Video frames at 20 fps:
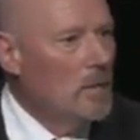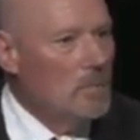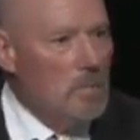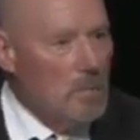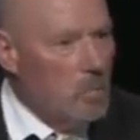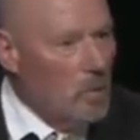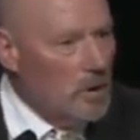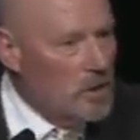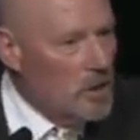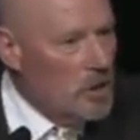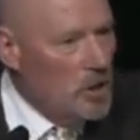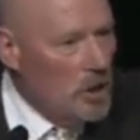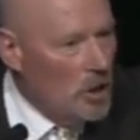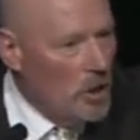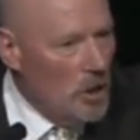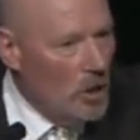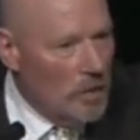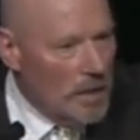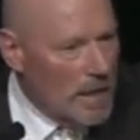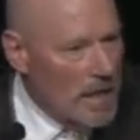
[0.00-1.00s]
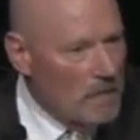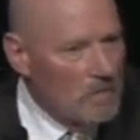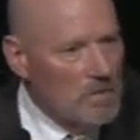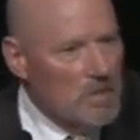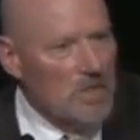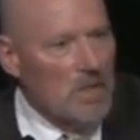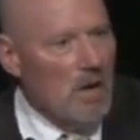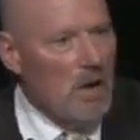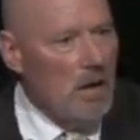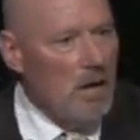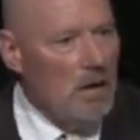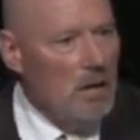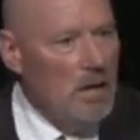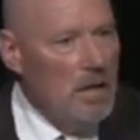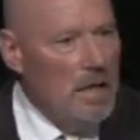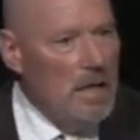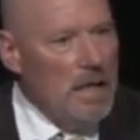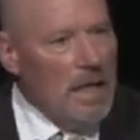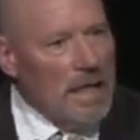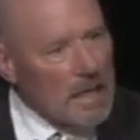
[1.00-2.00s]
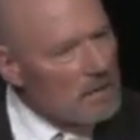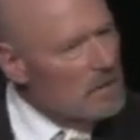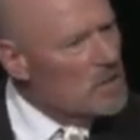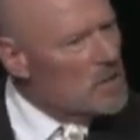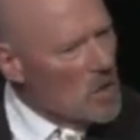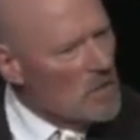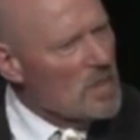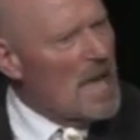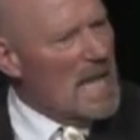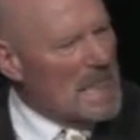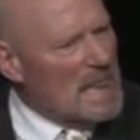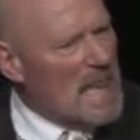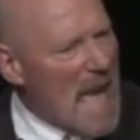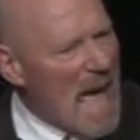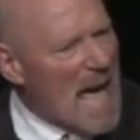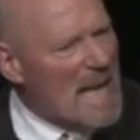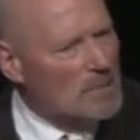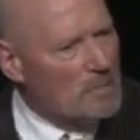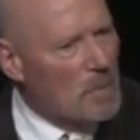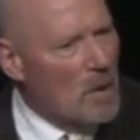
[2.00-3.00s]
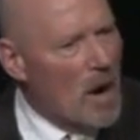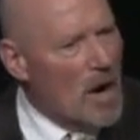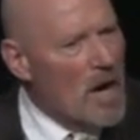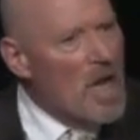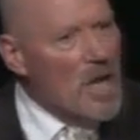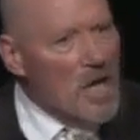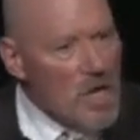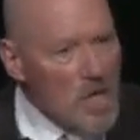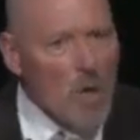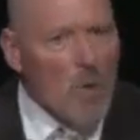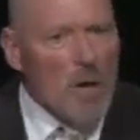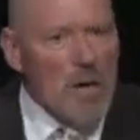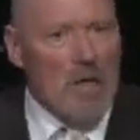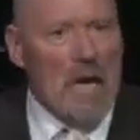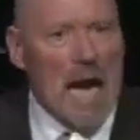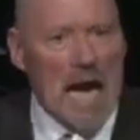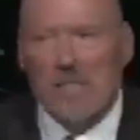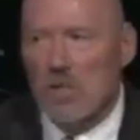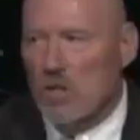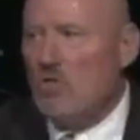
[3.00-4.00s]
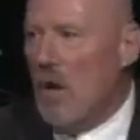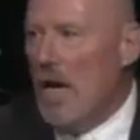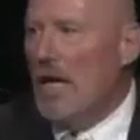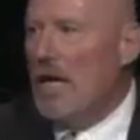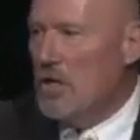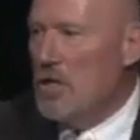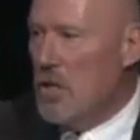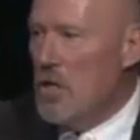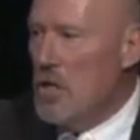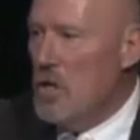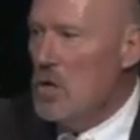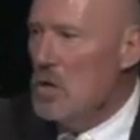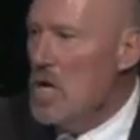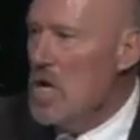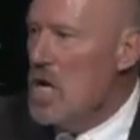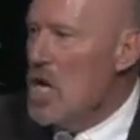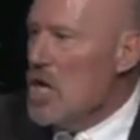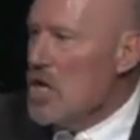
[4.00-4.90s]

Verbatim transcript: But what you know what I never saw? I never saw that last part. You know what you guys are trying to do?